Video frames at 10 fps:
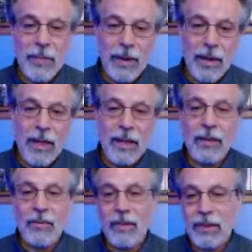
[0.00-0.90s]
want to
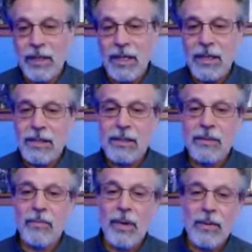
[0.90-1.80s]
pump up at
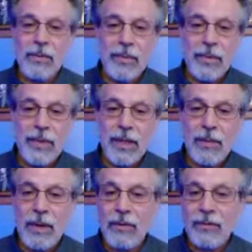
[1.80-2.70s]
least probably
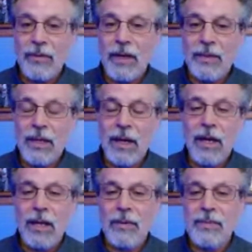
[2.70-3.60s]
about 5
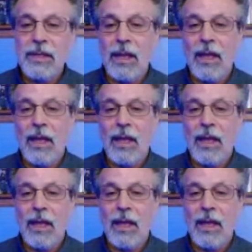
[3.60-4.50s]
times.
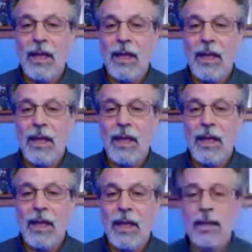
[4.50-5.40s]
I would say
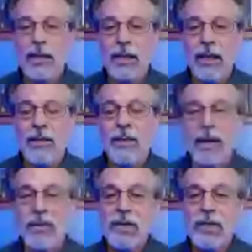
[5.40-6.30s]
my
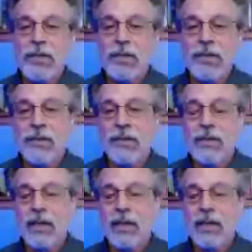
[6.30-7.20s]

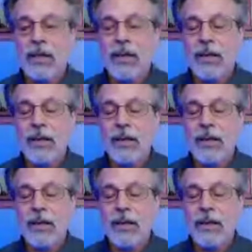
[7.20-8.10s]
urologist,
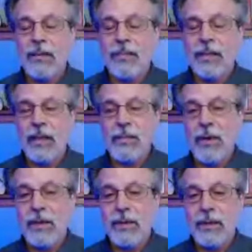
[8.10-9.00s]
his
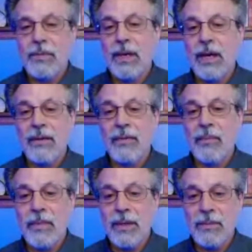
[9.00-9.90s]
protocol is
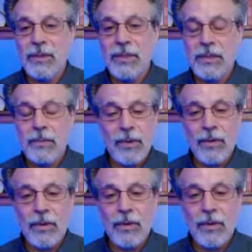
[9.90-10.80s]
kind of a
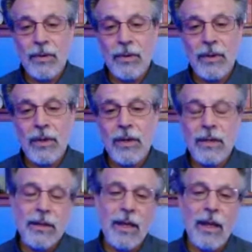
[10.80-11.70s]
minimalist protocol.
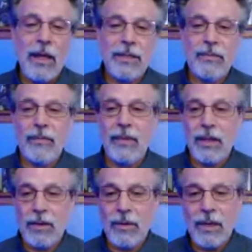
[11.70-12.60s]
It's,
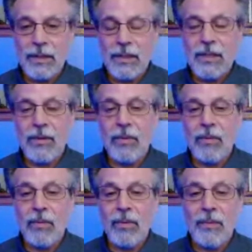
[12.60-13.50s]
as I said,
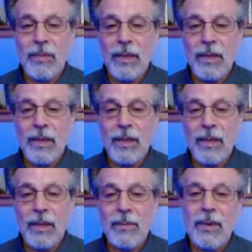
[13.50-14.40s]
1
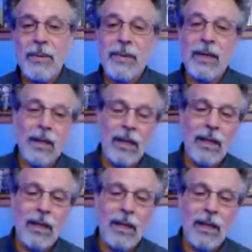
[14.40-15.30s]
minute pumping,